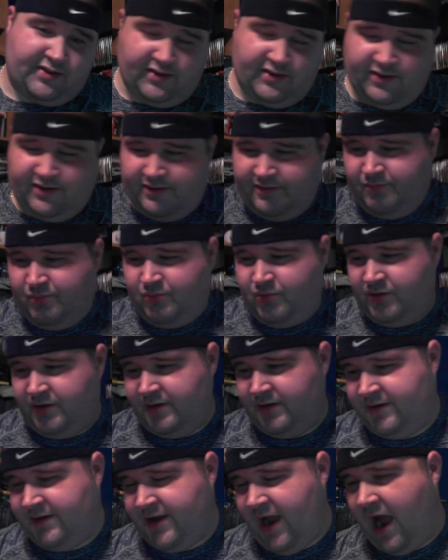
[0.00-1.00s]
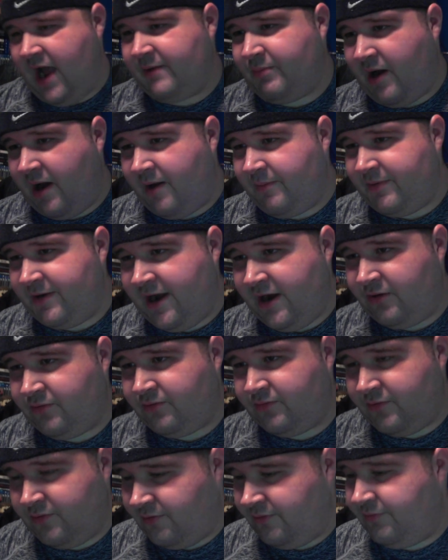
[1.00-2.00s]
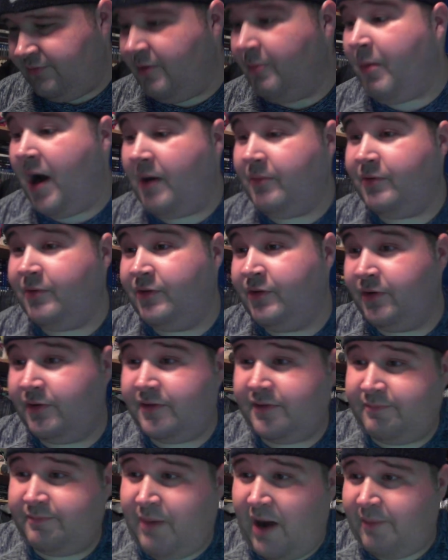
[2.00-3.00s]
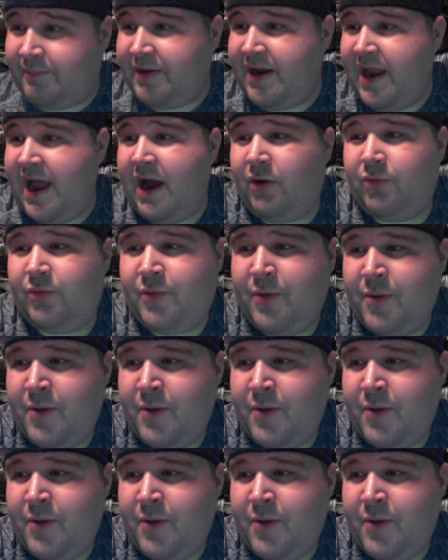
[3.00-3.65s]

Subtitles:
the guy popping out, or the Babadook popping out.